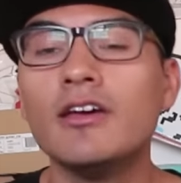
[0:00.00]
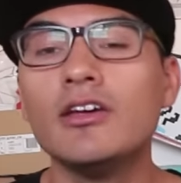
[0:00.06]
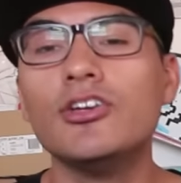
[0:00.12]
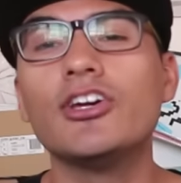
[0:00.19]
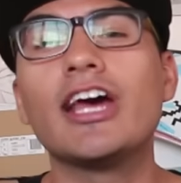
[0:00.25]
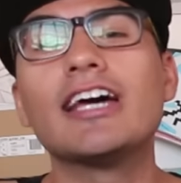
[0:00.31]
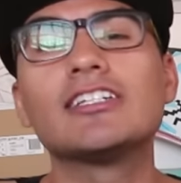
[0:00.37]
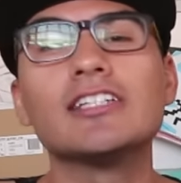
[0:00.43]

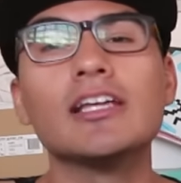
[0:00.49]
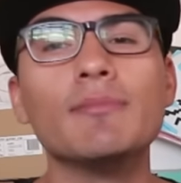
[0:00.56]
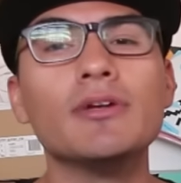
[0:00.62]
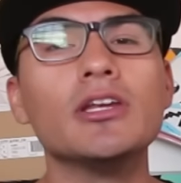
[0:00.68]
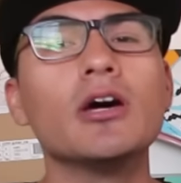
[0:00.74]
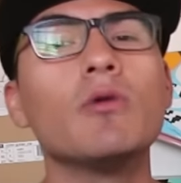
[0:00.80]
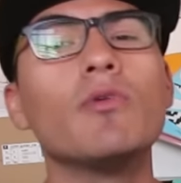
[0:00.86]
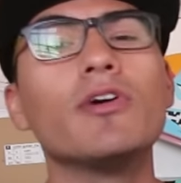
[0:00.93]
You guys let
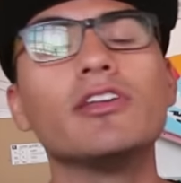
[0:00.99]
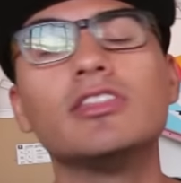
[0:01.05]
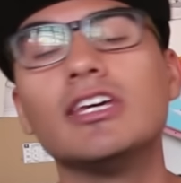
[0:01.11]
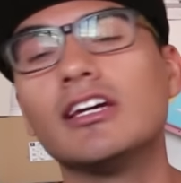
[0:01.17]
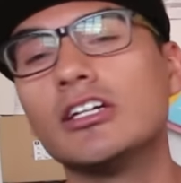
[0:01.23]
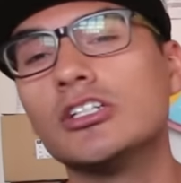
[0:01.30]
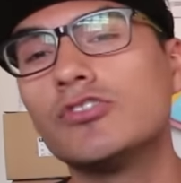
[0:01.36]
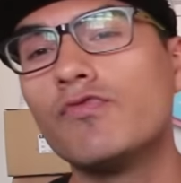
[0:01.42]
me know what you
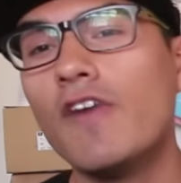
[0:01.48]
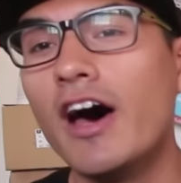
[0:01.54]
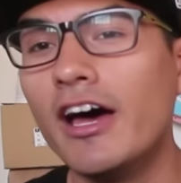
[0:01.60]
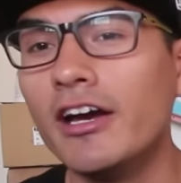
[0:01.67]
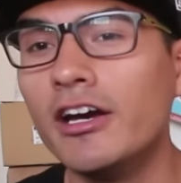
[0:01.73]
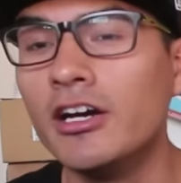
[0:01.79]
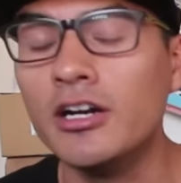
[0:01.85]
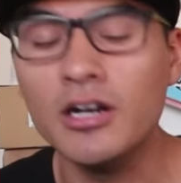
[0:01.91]
think is
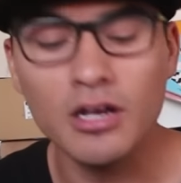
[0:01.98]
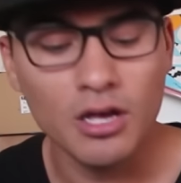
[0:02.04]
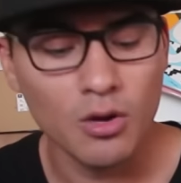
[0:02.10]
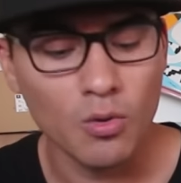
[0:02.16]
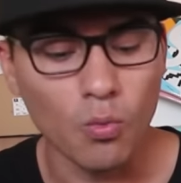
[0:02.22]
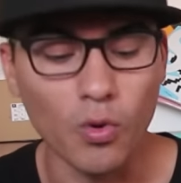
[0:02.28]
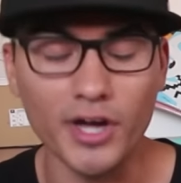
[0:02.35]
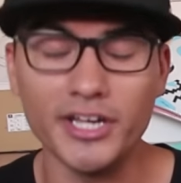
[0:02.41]
fire,
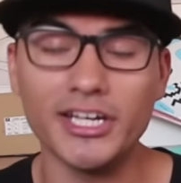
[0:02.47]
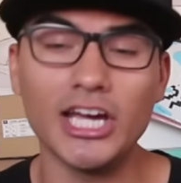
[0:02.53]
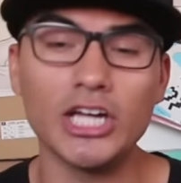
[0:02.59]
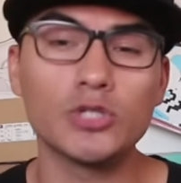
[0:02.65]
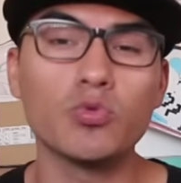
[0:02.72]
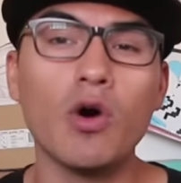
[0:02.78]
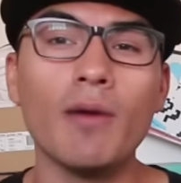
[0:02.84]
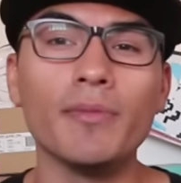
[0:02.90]
Why you
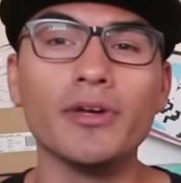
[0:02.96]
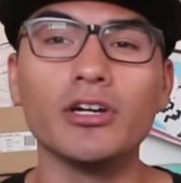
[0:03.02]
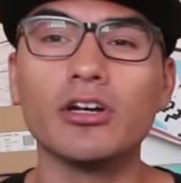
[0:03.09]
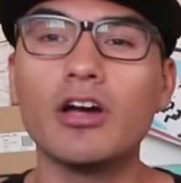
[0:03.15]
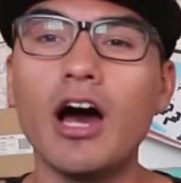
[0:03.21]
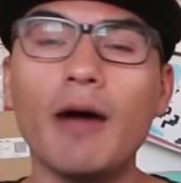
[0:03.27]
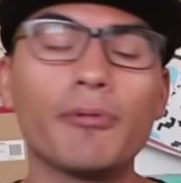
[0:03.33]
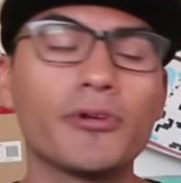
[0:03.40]
guys want me to
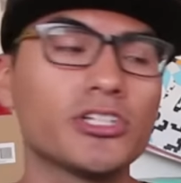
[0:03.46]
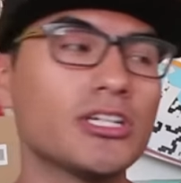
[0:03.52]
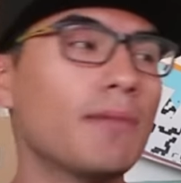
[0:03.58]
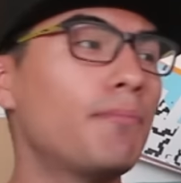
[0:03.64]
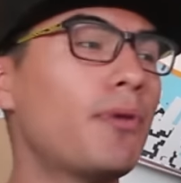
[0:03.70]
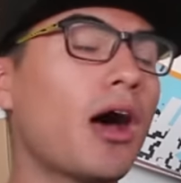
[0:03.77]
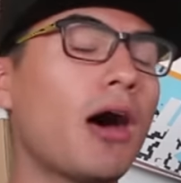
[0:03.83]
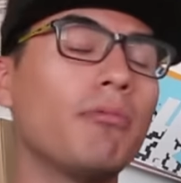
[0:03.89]
cop because
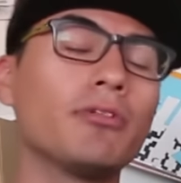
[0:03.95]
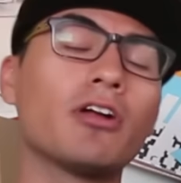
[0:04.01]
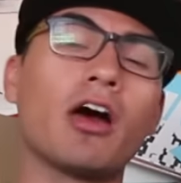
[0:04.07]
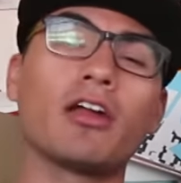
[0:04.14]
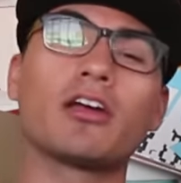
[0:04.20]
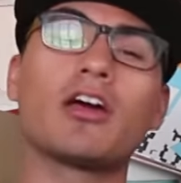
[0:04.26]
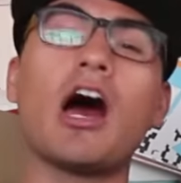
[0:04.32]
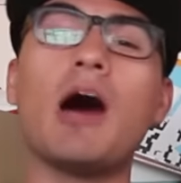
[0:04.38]
I'm probably
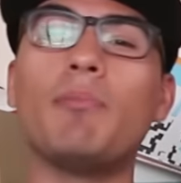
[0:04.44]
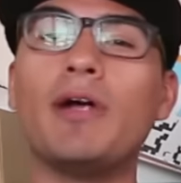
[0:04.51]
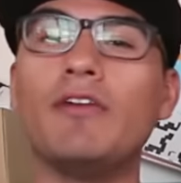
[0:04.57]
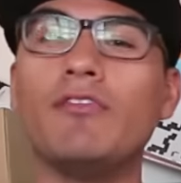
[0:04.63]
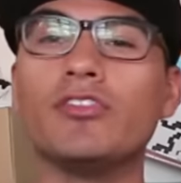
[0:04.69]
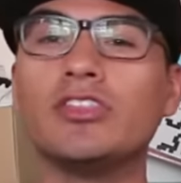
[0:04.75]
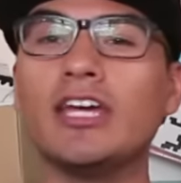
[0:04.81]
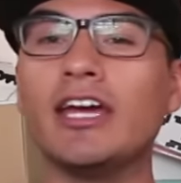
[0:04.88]
going to cop
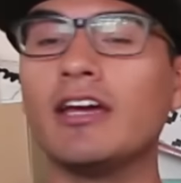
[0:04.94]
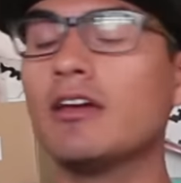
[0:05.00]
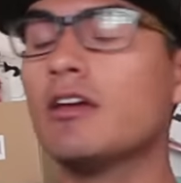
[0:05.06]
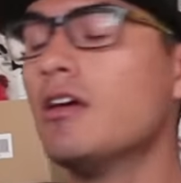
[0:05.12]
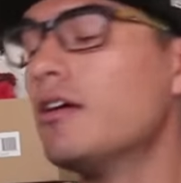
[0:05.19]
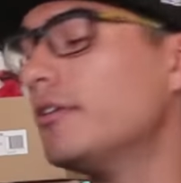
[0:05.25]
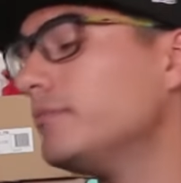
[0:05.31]
everything.